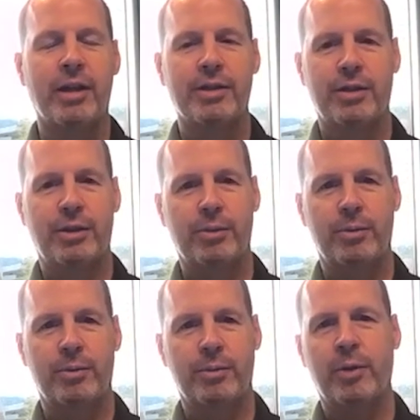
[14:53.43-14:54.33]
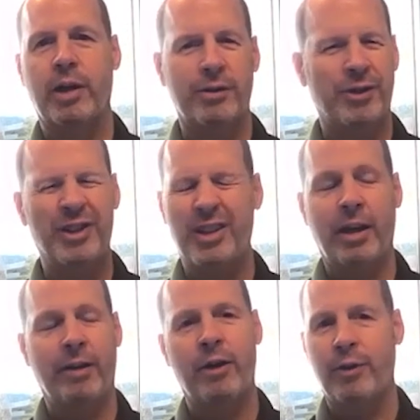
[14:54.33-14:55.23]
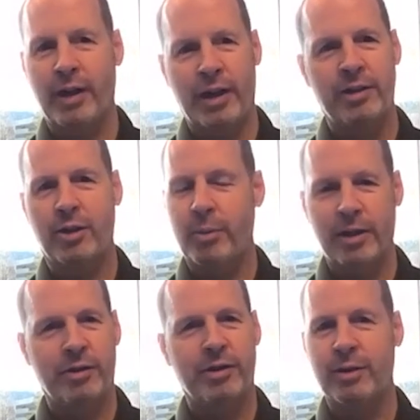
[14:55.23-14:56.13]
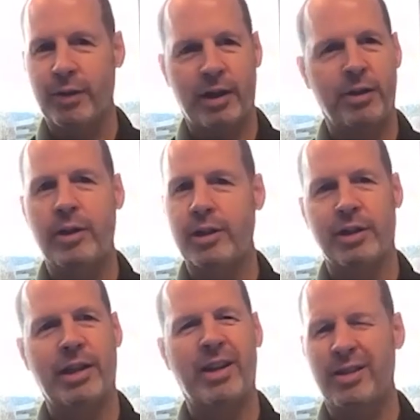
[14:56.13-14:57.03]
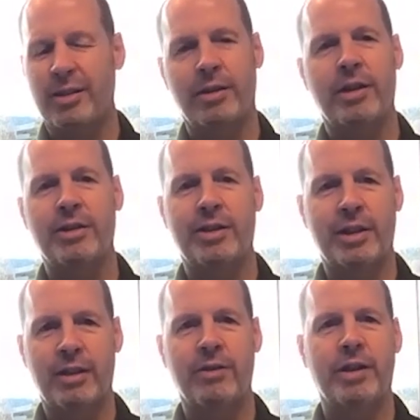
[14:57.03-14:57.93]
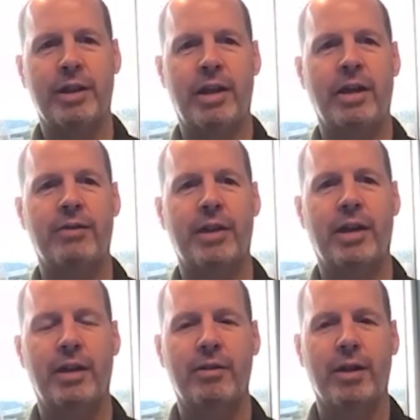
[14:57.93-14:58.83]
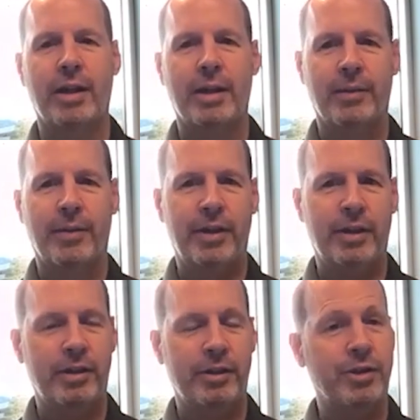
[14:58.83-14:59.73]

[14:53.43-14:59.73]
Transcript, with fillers: So we obviously have our financial metrics and valuation. That you know that's a given that you have to have, and then there's